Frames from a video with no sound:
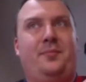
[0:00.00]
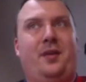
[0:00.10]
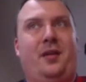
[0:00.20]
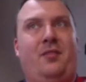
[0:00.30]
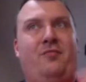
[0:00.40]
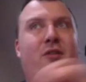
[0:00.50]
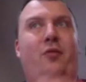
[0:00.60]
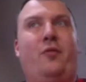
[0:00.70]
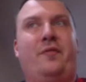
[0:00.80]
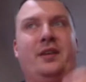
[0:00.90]
a role
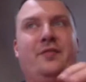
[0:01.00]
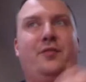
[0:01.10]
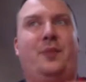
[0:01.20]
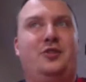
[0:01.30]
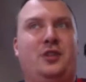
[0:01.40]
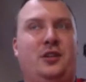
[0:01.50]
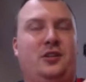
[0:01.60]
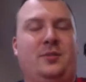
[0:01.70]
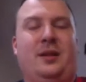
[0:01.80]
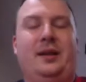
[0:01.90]
within the formation he likes to
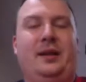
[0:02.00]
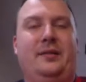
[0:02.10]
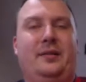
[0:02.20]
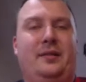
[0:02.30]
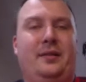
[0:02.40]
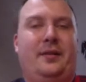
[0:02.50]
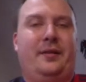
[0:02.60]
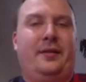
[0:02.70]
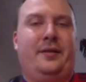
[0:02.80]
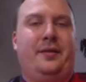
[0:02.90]
play in,
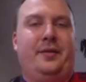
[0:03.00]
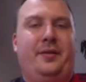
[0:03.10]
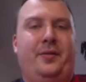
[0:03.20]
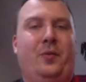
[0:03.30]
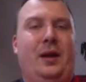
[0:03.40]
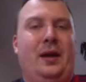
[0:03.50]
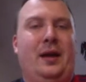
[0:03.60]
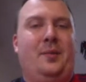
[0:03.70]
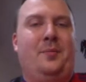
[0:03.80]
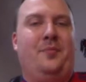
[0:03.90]
where
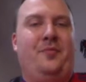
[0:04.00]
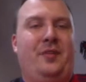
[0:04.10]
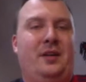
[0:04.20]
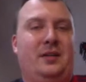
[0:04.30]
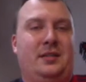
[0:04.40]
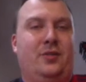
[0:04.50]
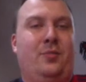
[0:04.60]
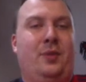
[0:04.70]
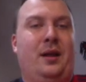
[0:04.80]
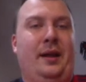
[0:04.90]
Vivian would still
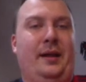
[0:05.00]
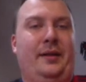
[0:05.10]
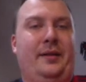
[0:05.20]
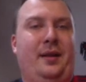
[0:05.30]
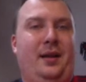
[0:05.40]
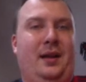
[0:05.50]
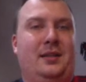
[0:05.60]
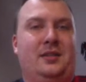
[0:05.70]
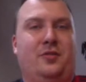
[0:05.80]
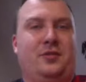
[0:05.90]
play as a
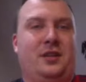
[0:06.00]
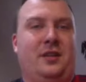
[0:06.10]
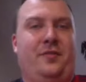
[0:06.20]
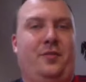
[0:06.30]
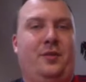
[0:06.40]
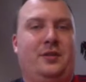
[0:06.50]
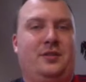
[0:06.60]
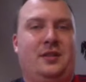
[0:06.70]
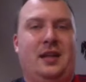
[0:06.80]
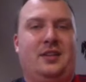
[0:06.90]
sort of centre forward /
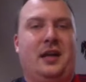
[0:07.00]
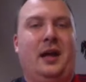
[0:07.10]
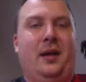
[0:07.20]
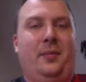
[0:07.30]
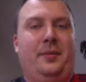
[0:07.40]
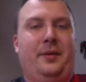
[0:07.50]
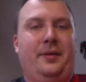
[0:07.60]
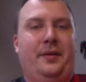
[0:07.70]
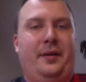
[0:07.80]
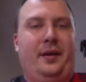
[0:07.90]
striker,
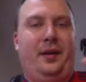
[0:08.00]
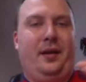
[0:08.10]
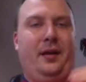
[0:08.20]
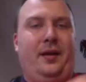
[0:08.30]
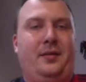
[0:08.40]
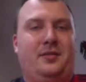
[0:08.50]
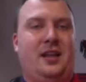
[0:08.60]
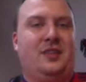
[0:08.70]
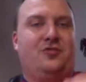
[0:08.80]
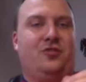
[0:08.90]

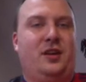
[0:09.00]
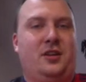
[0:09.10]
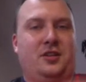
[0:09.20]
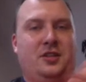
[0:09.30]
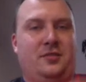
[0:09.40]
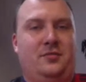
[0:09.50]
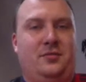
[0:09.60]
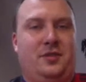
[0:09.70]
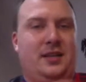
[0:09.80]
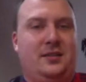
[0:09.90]
so she
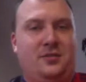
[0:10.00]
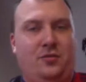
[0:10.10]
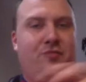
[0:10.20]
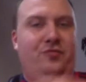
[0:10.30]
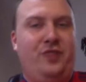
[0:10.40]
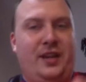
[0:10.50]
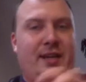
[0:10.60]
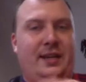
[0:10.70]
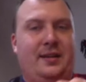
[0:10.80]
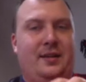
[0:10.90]
can sort of really
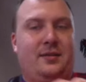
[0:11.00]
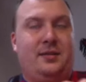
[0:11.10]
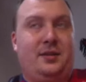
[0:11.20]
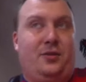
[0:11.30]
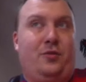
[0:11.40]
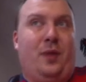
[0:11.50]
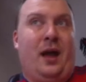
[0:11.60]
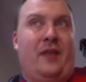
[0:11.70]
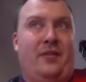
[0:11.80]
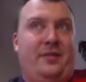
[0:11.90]
still have
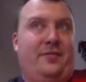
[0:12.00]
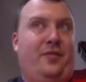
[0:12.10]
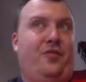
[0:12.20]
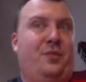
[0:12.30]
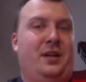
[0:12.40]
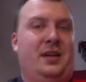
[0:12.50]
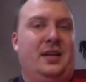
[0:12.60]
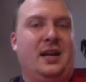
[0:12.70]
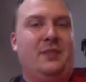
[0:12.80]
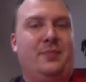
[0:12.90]
an involvement in the
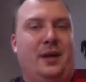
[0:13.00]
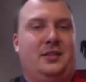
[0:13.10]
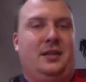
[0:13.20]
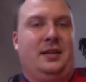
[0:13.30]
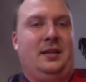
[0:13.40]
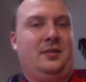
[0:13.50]
game. Basically,